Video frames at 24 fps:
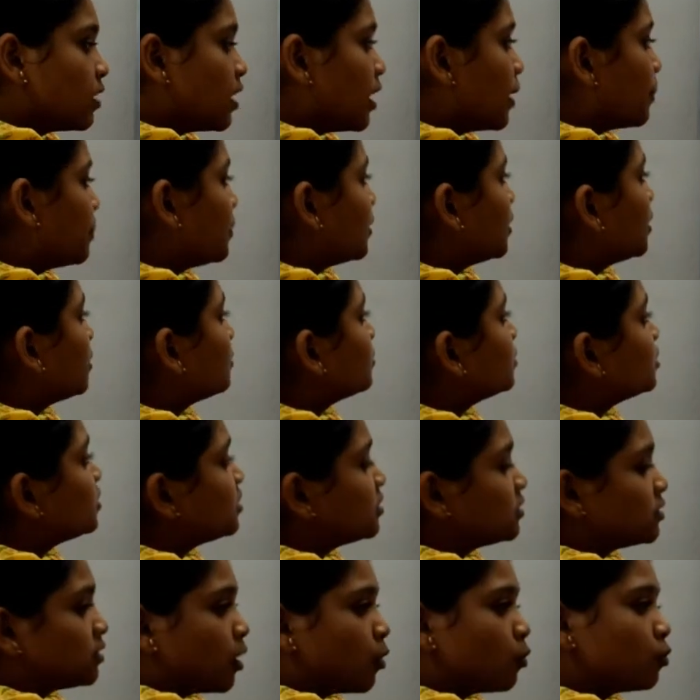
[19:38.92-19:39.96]
Epidermis
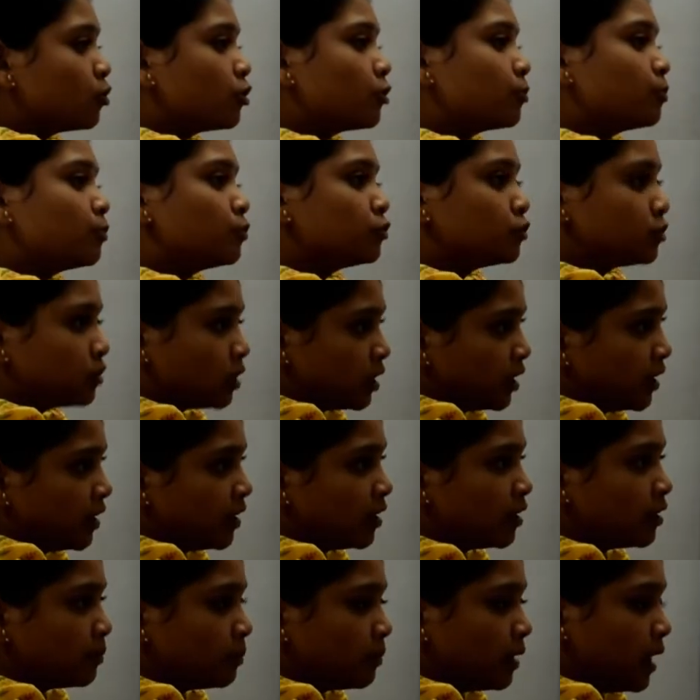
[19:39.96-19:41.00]
is the outermost layer
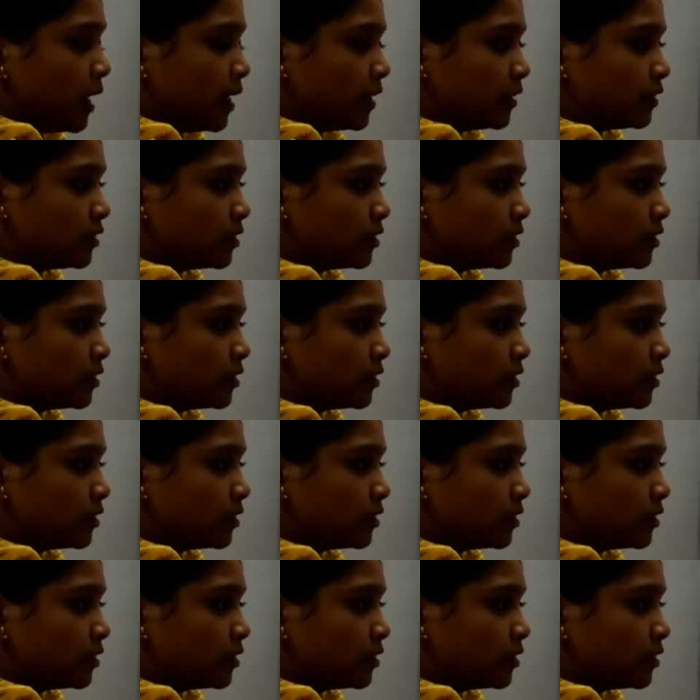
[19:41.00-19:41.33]
in plants.